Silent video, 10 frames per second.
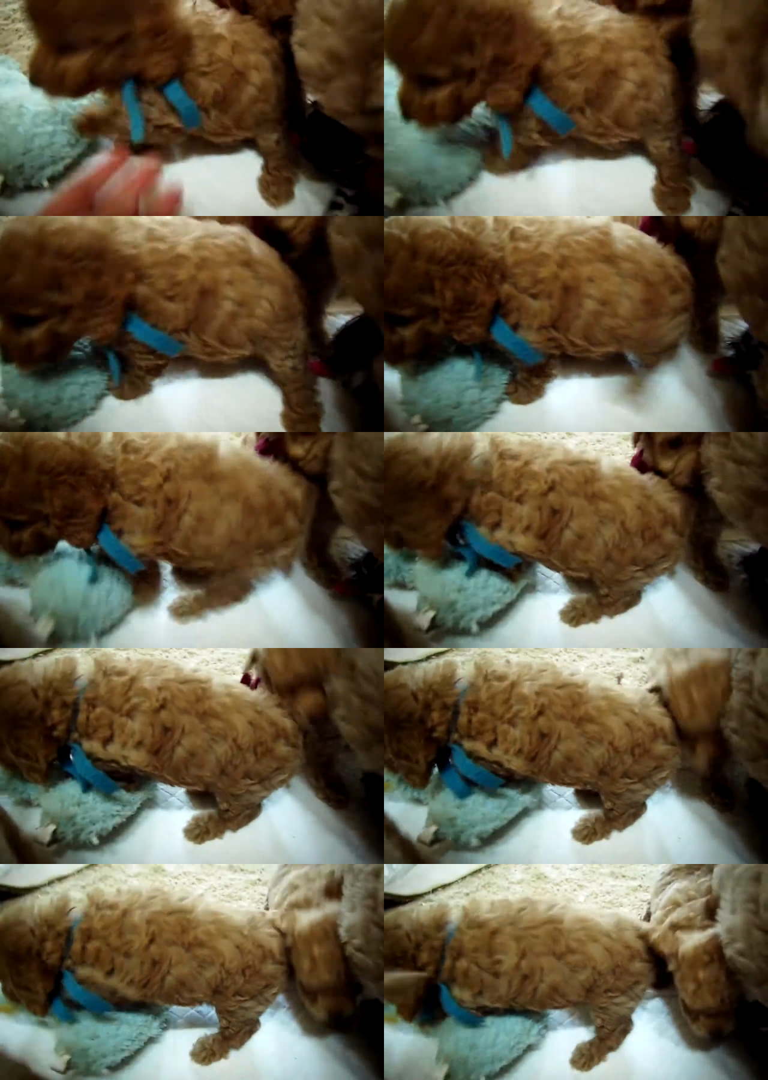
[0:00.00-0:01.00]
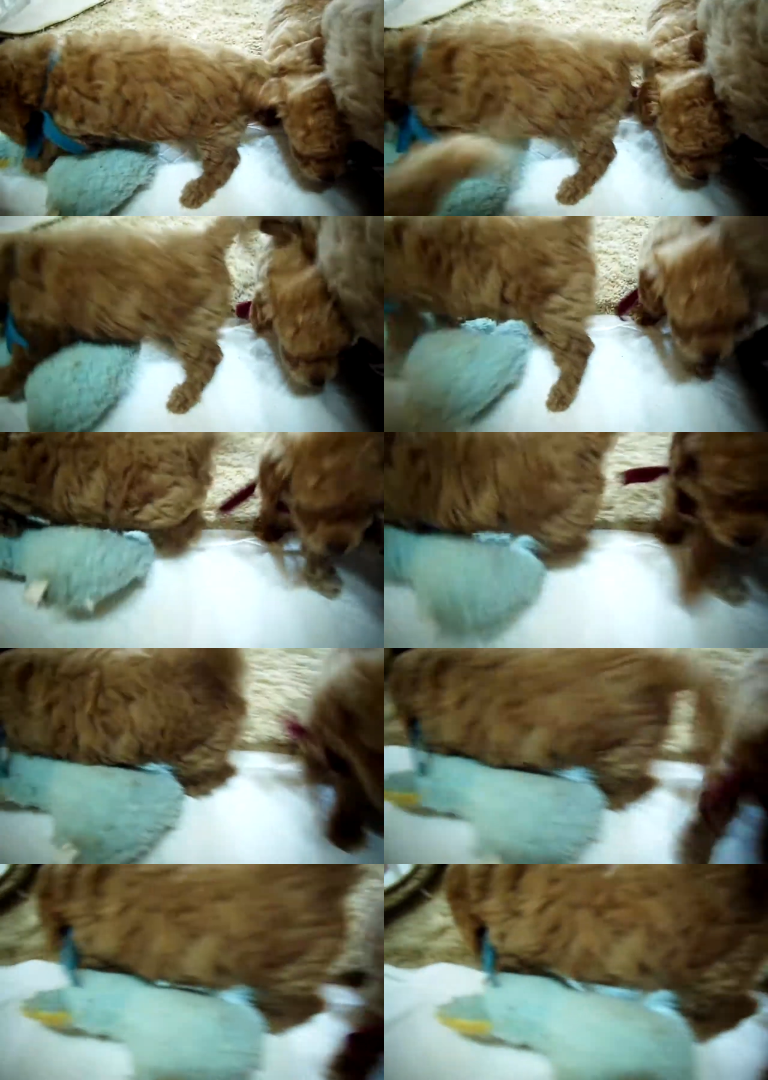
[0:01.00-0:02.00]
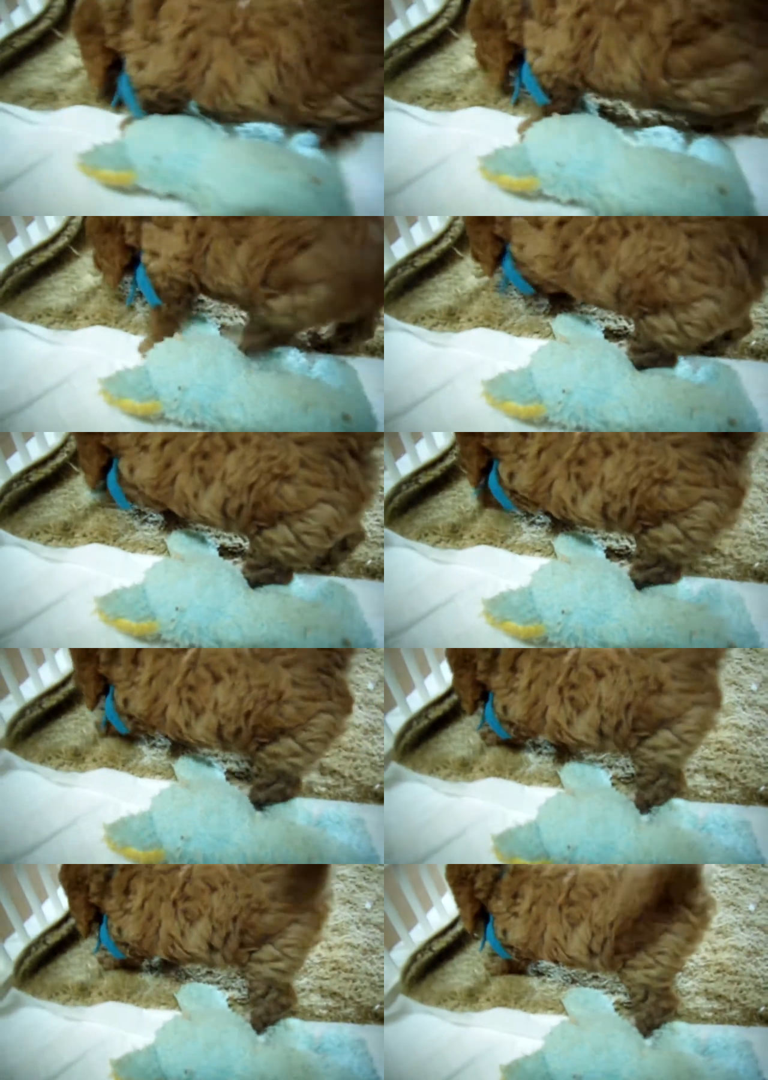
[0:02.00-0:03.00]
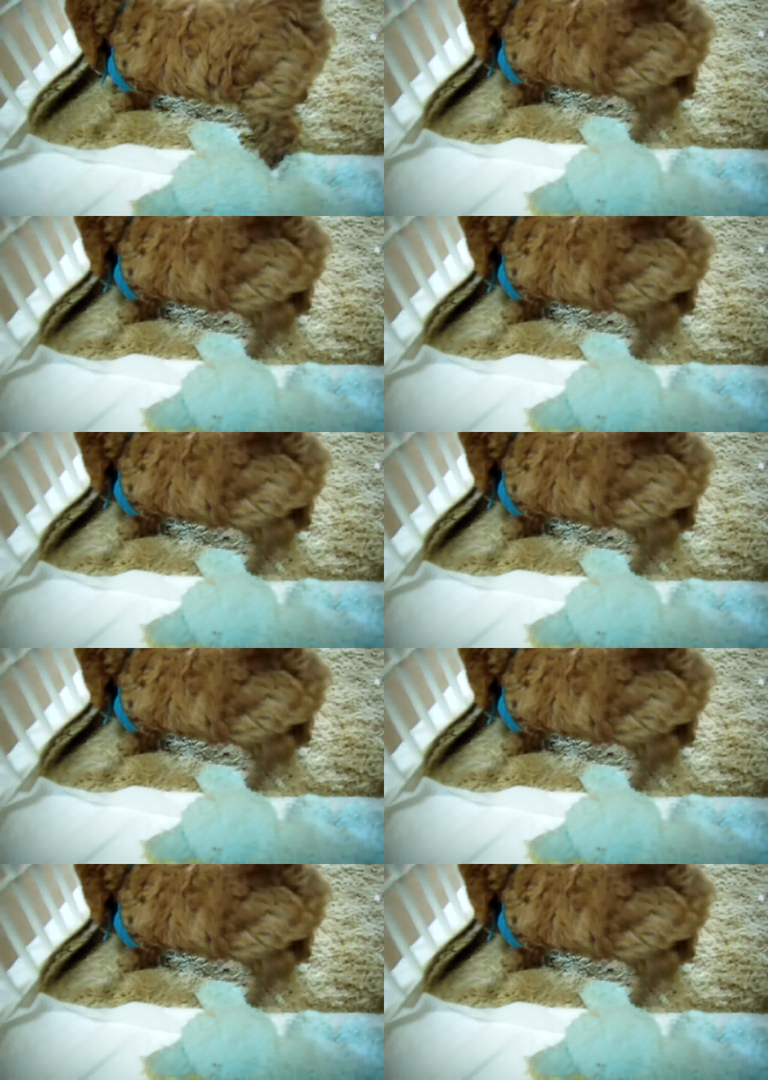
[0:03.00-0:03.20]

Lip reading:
No face is visible, so there are no lips to read.